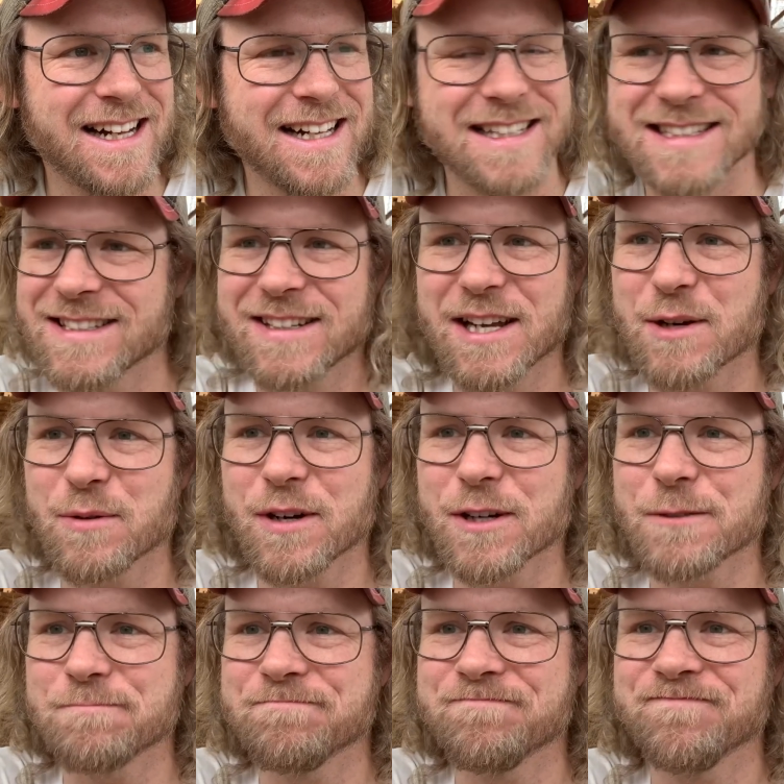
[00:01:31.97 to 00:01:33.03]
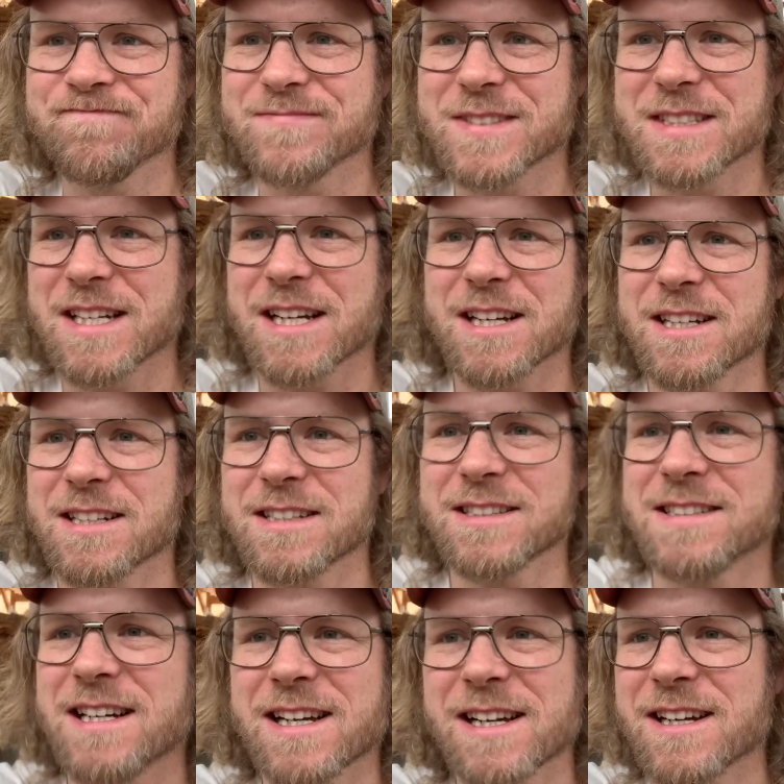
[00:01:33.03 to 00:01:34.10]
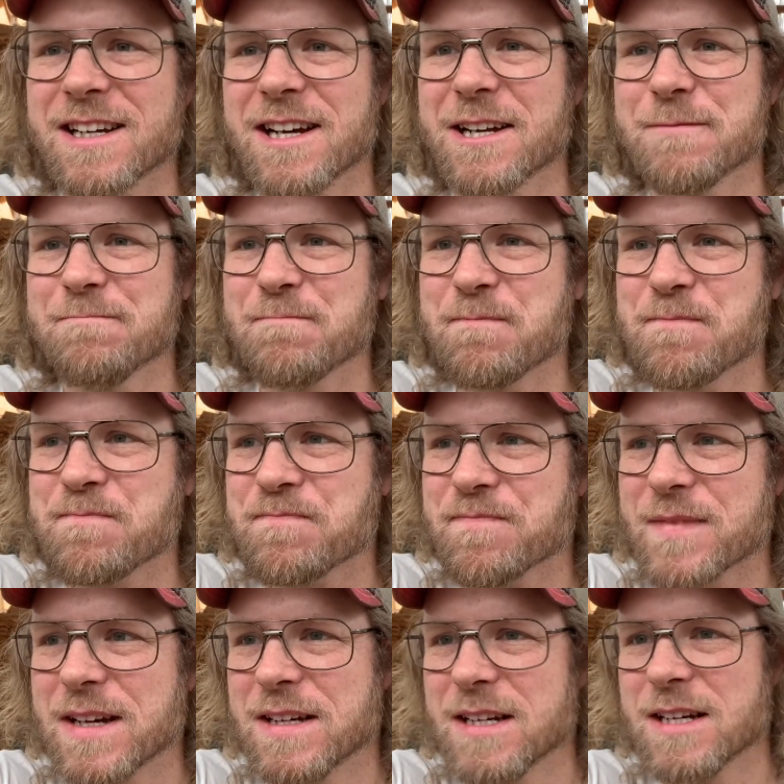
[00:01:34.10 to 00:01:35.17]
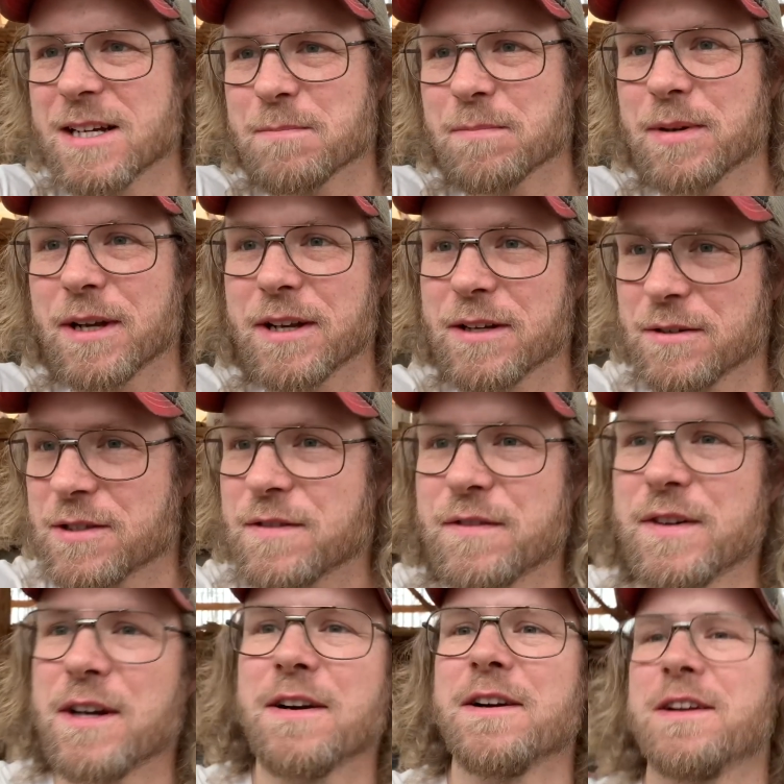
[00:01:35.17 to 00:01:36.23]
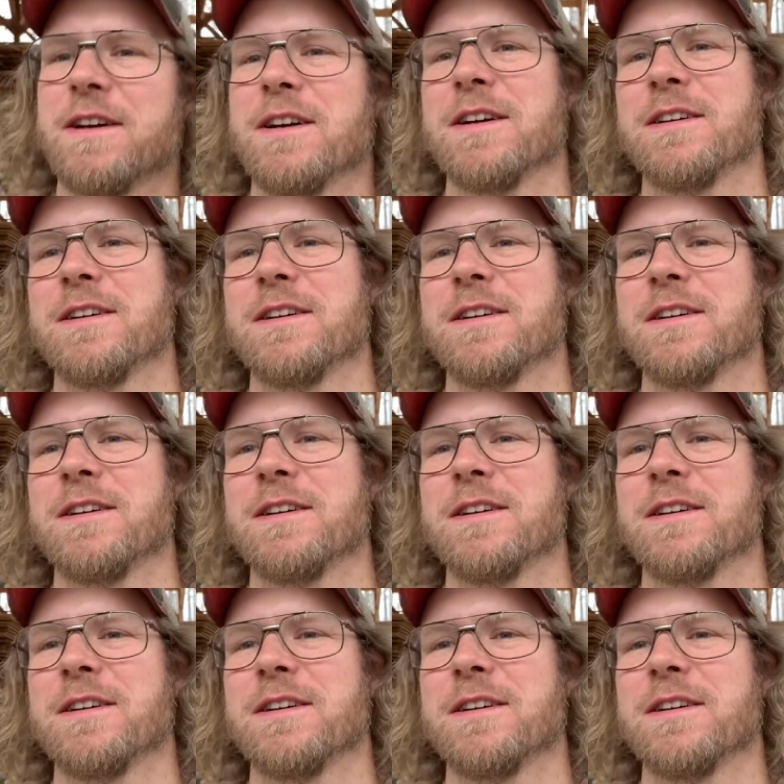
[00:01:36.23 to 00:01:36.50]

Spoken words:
Still got to work. It's not gonna cut it. But it was very